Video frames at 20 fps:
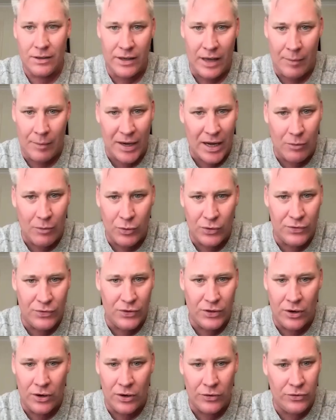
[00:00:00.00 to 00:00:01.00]
coming up with,
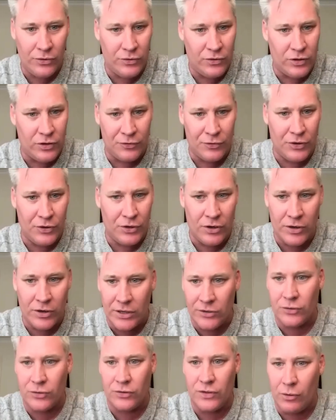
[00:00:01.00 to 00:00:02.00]
you know, in different, you know,
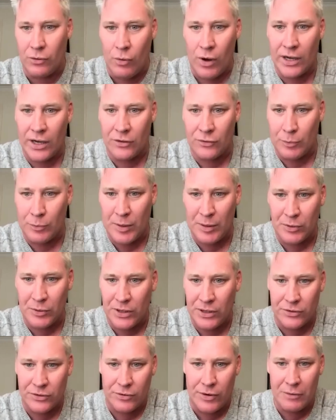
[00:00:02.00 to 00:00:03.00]
interesting ways for people
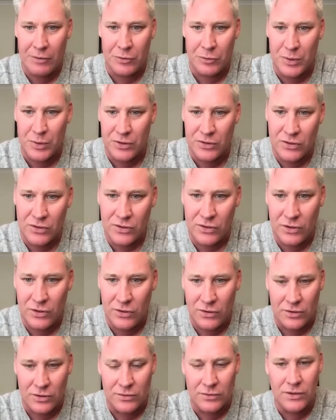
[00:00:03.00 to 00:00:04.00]
to interact with
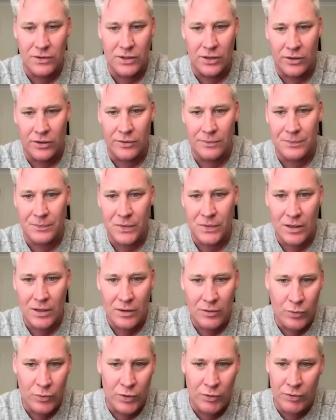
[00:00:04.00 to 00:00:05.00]
businesses and, you know,
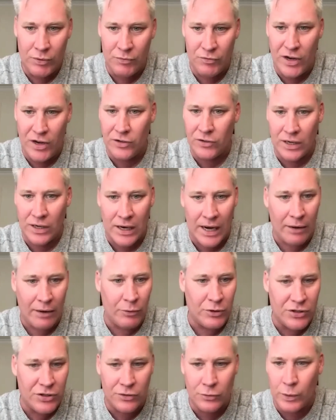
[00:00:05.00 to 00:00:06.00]
we were inventing
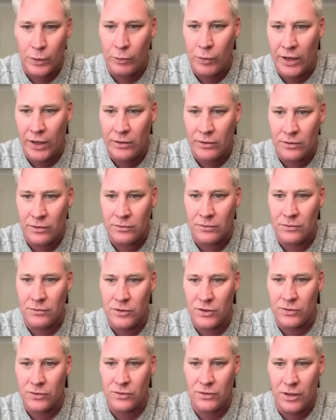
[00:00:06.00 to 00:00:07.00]
languages we went and
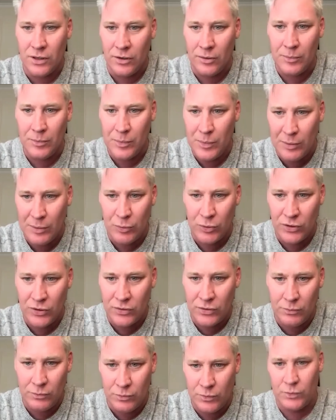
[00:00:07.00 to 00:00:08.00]
just, you know, people
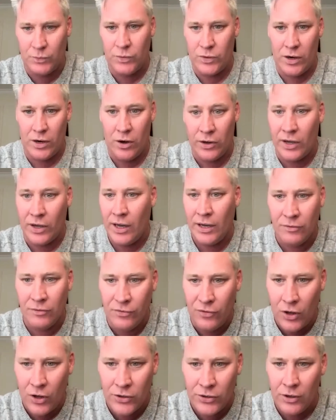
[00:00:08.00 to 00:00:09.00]
just said, okay,
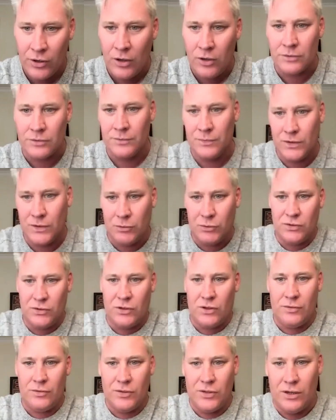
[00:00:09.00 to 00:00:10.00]
and followed along. It was
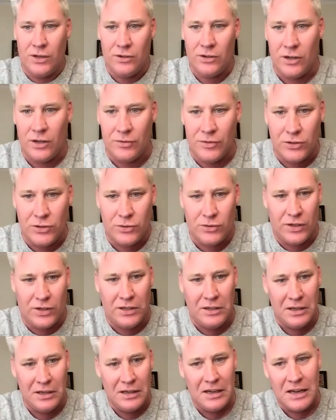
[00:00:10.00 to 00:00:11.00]
kind of, you know, kind of
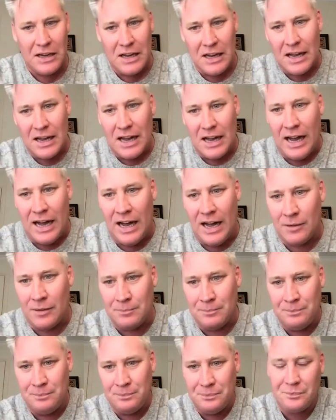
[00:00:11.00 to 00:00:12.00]
interesting.
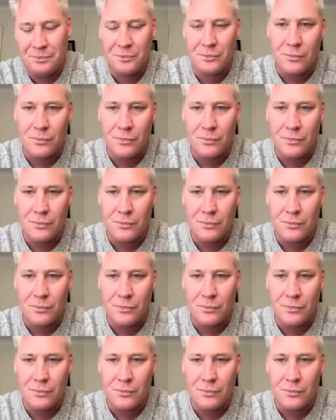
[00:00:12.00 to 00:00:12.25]
Um,